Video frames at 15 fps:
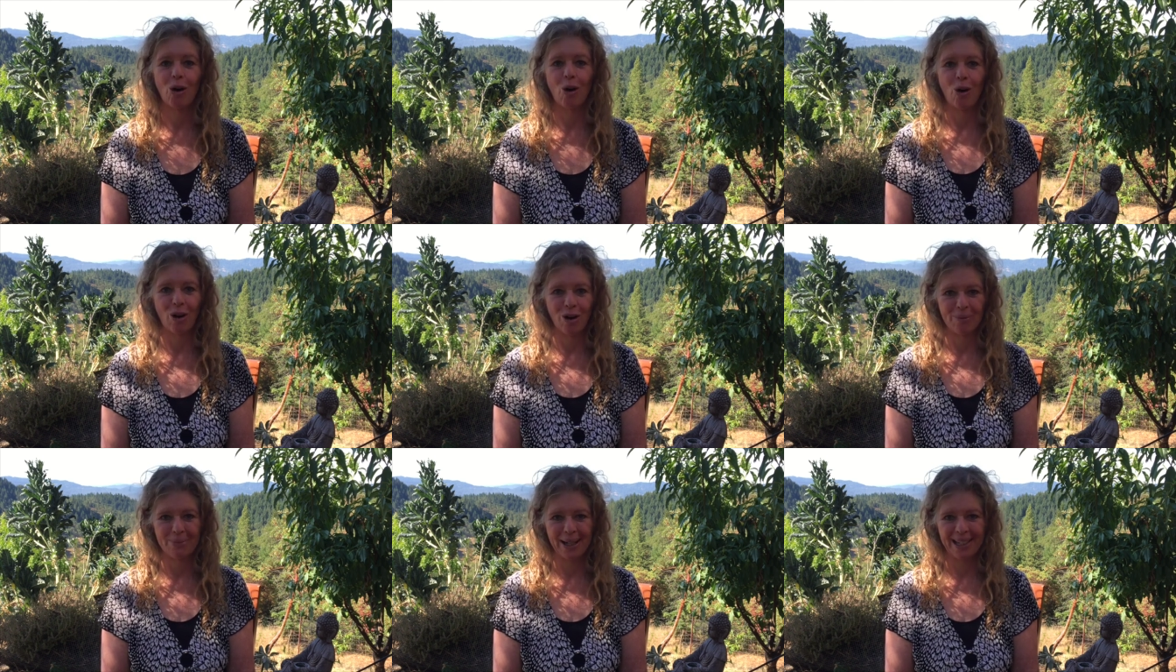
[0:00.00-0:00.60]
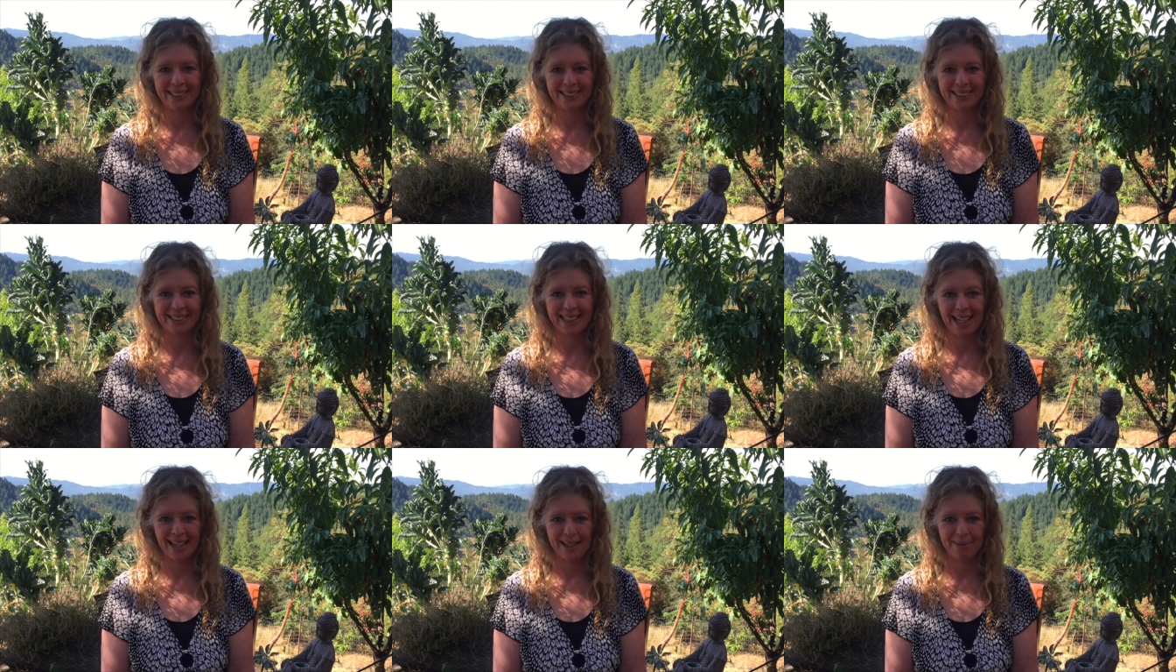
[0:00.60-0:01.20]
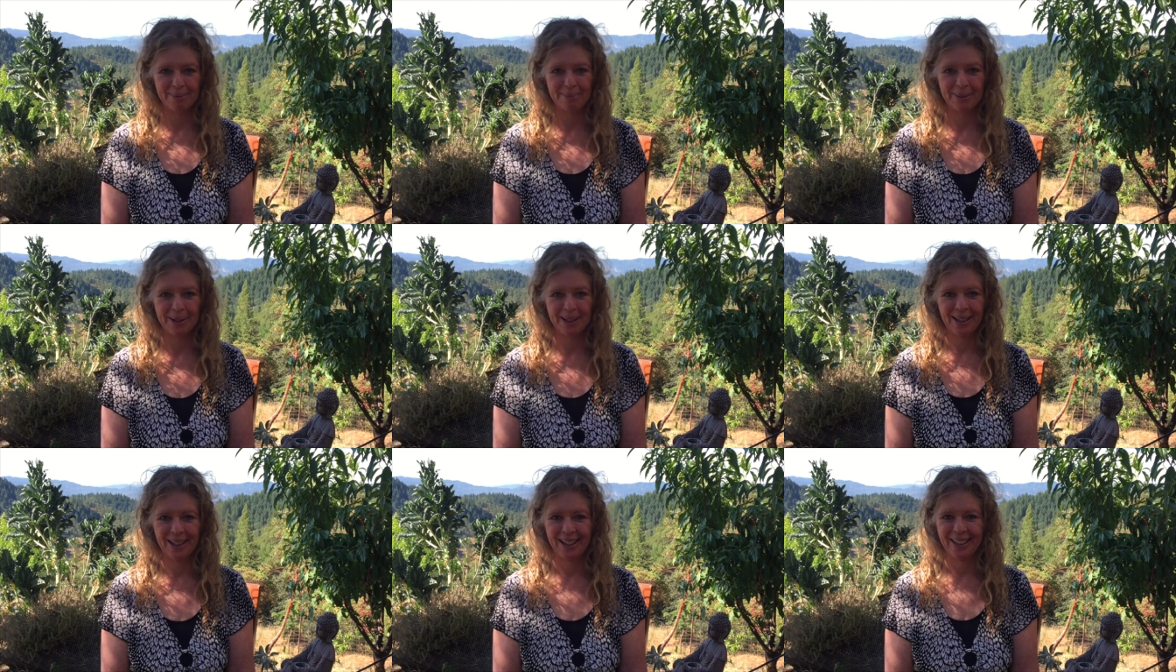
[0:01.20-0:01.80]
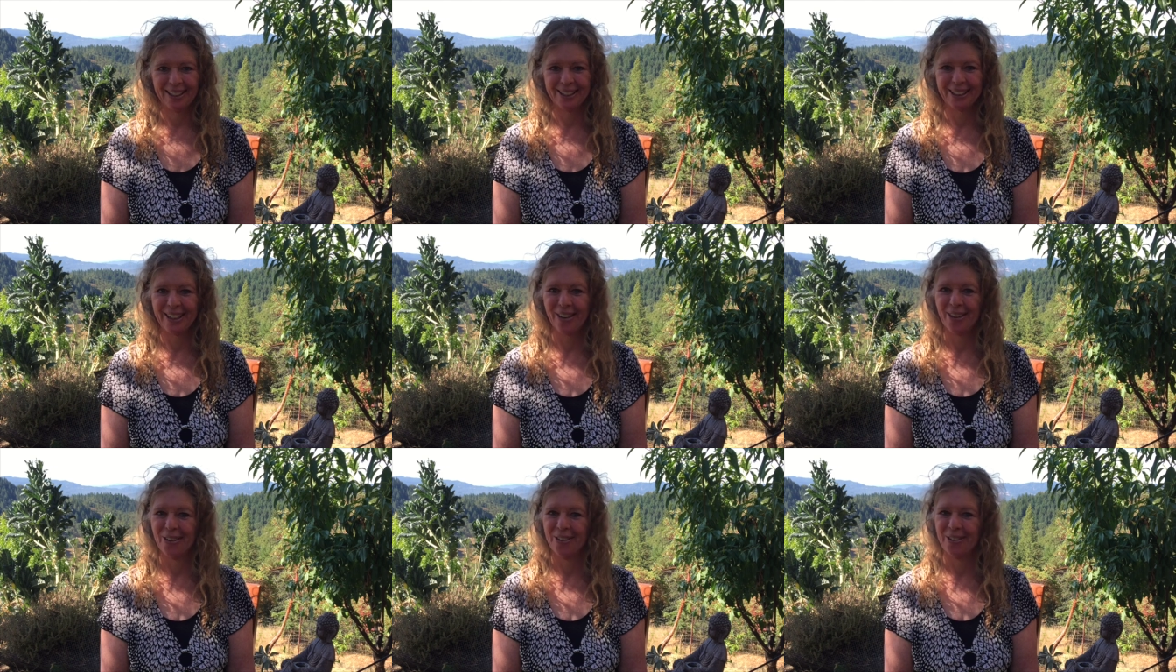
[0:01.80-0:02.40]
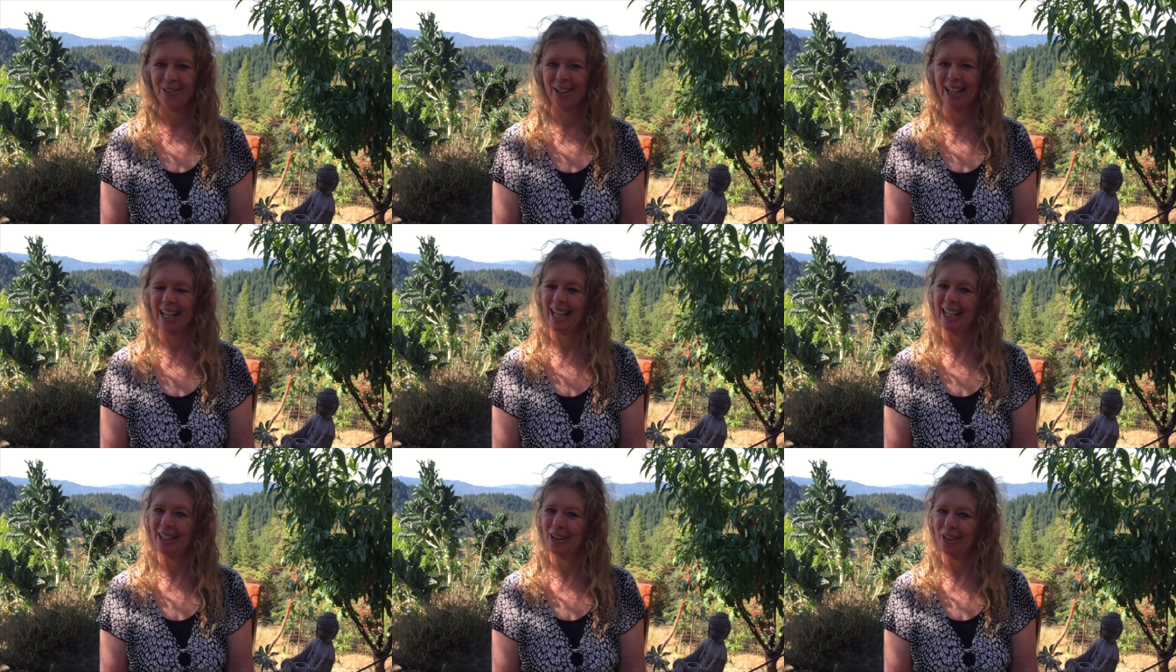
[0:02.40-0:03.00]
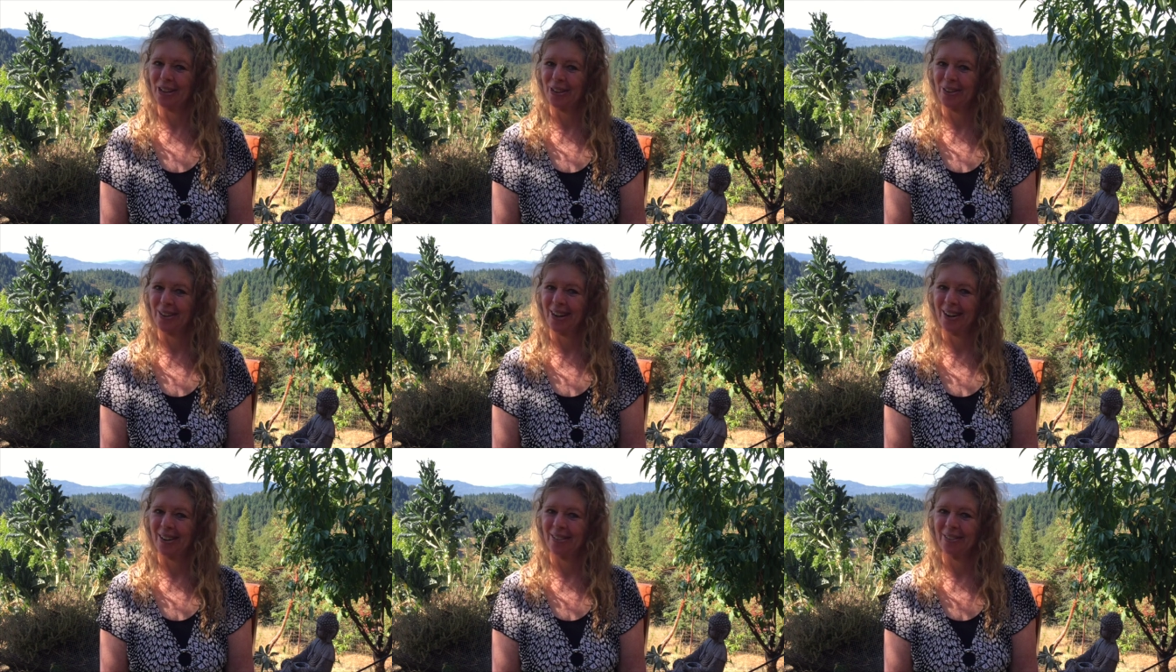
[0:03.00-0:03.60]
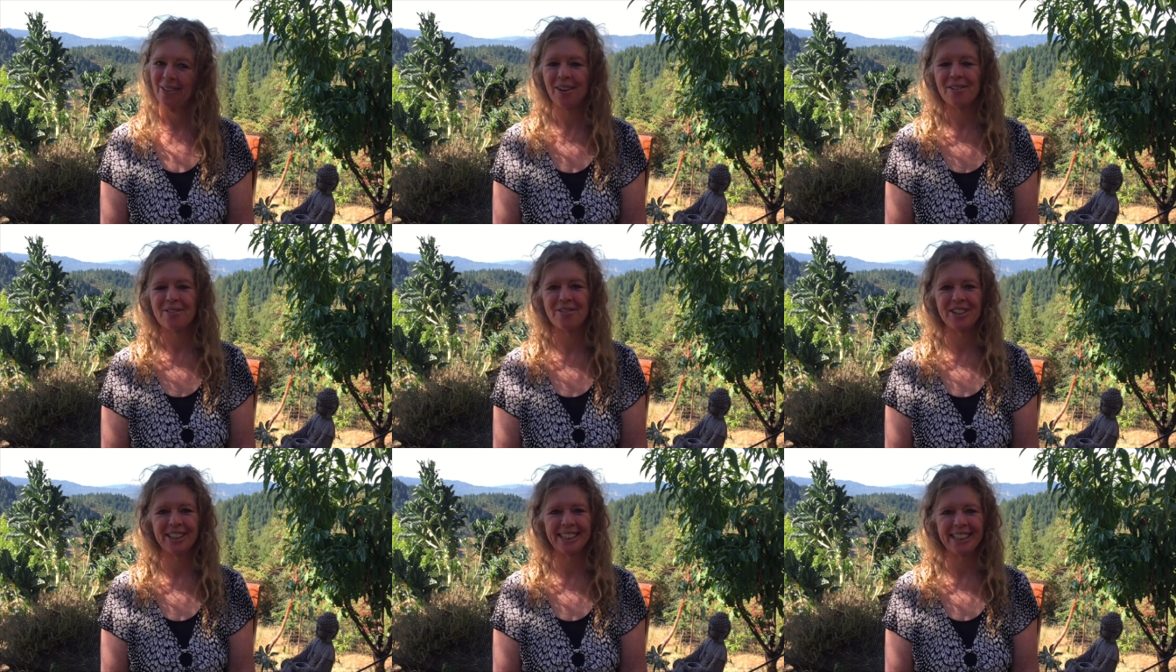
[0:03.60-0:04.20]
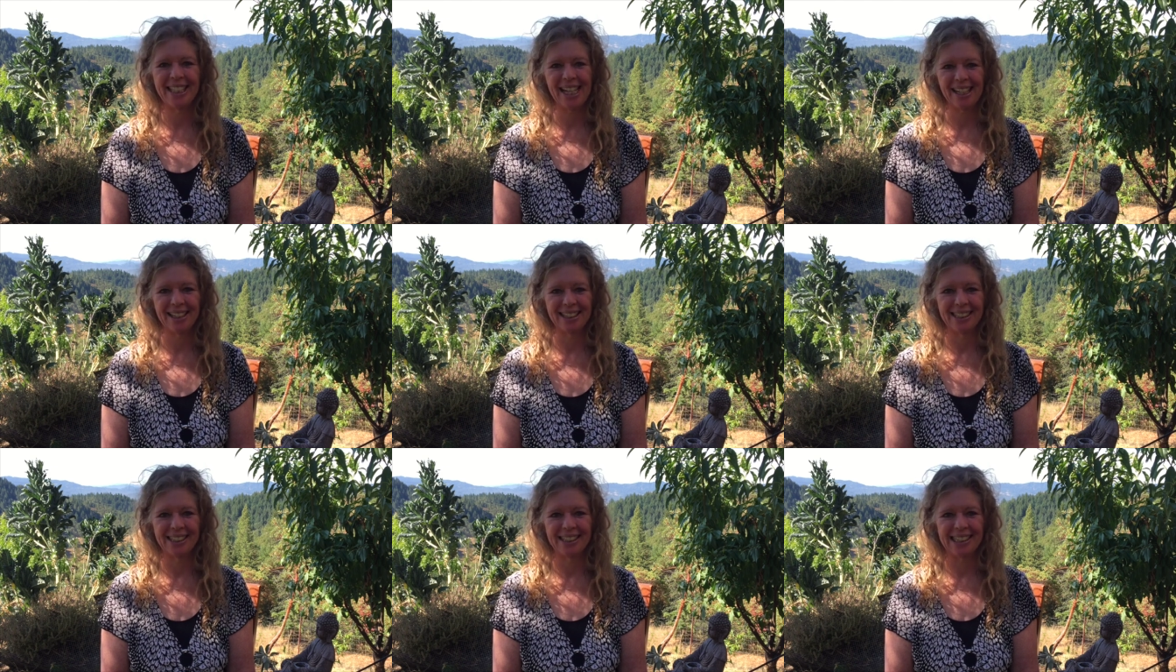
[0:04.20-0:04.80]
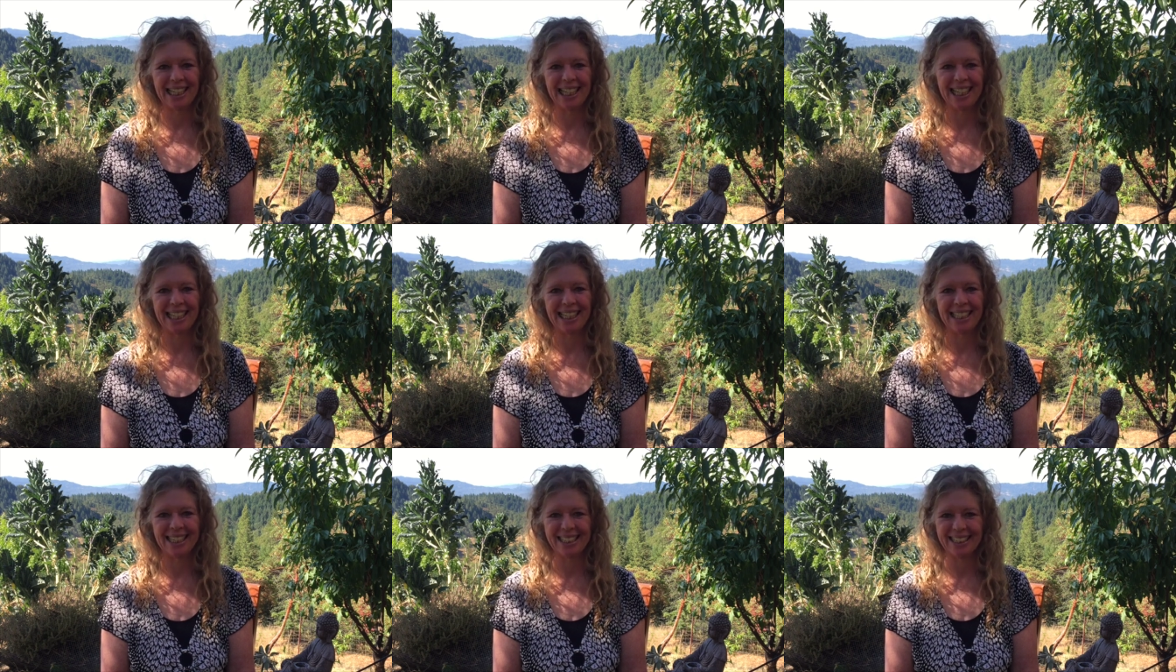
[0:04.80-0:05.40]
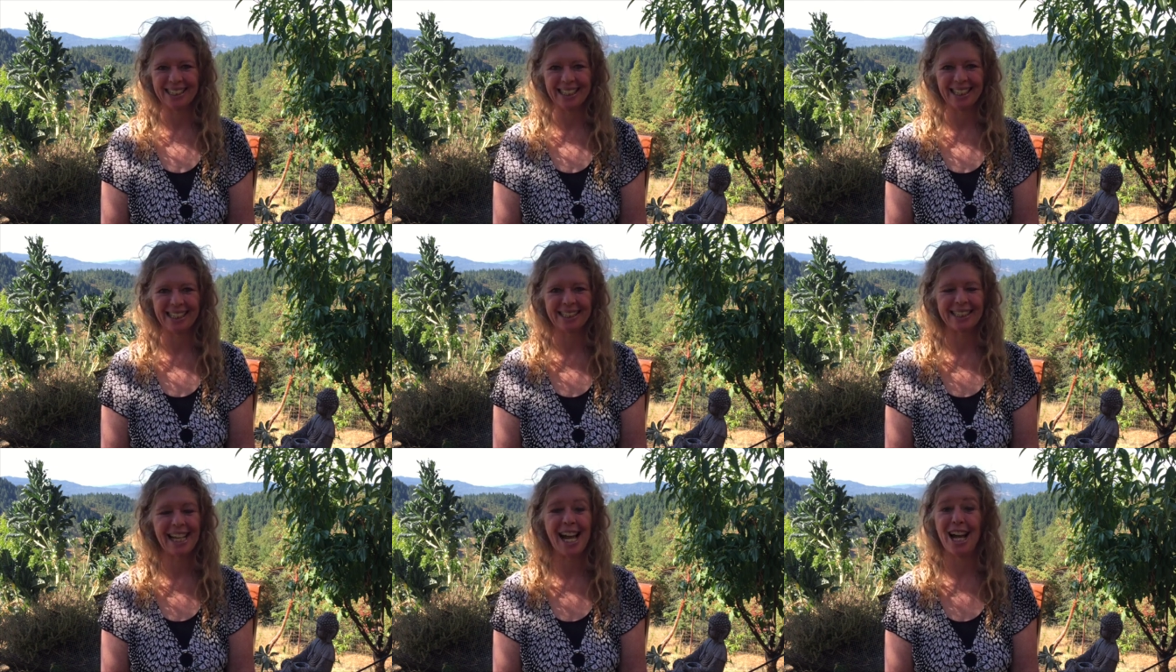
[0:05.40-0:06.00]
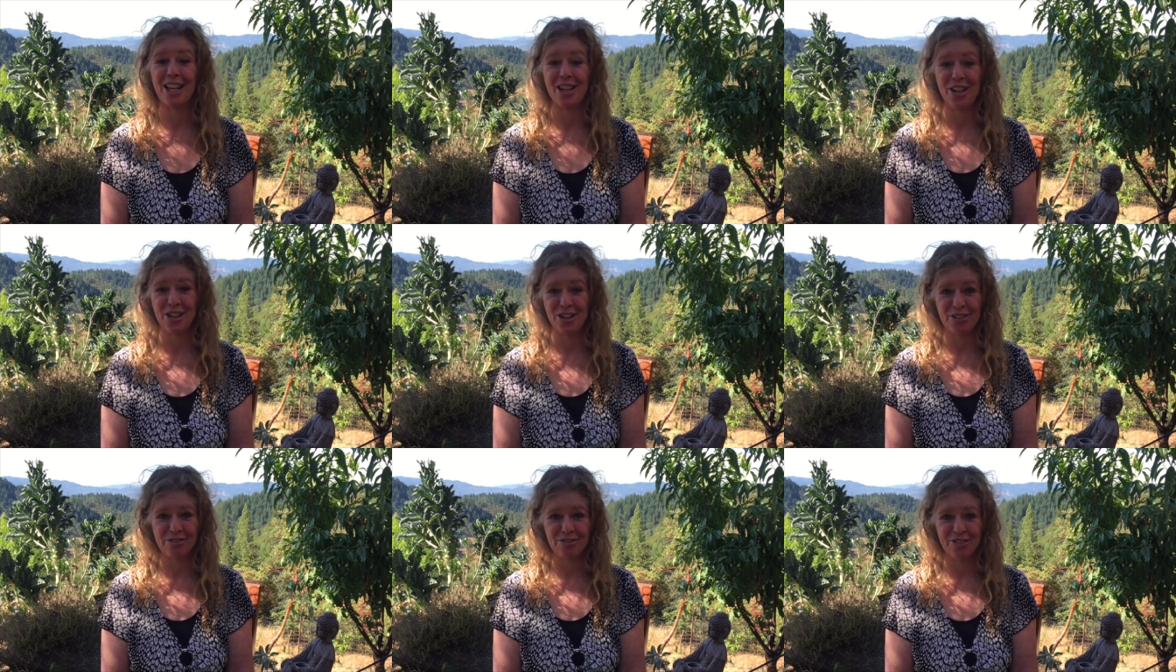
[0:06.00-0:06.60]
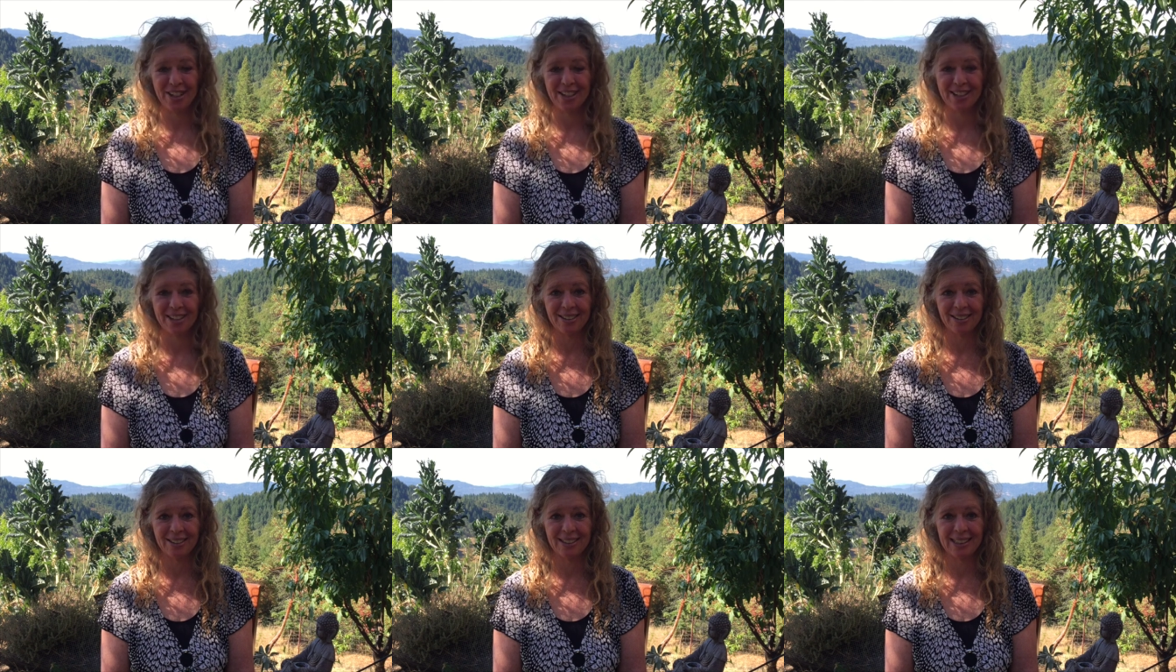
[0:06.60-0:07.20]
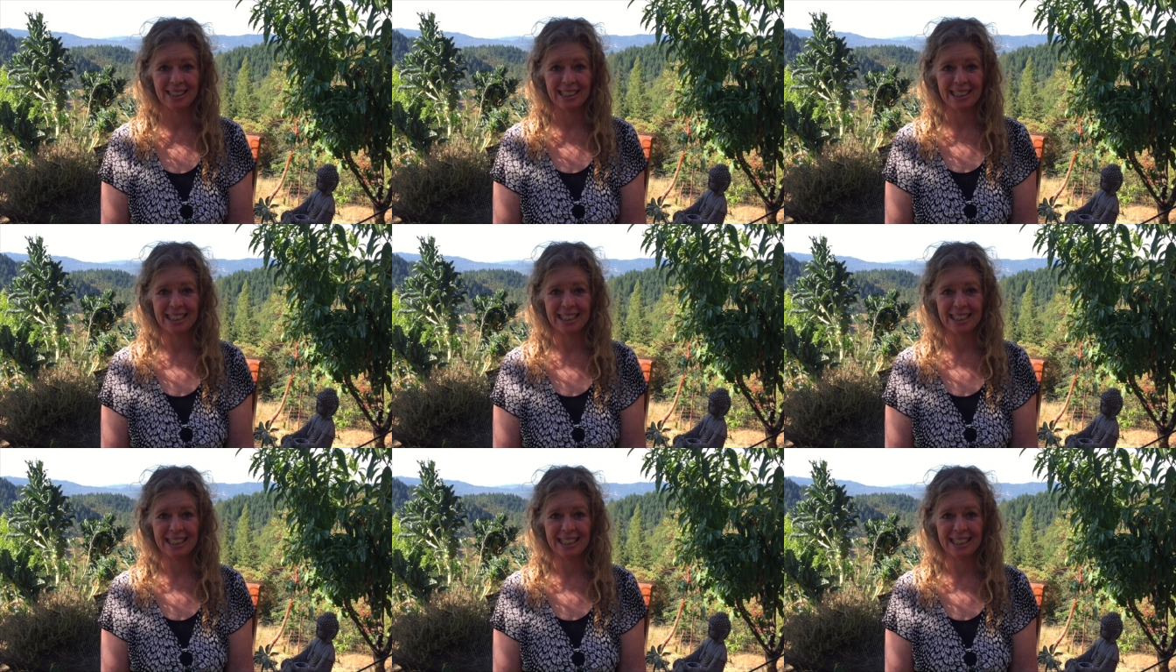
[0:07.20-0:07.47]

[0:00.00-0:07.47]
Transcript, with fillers: or by Skype. So, neurophysiology, this is a new field.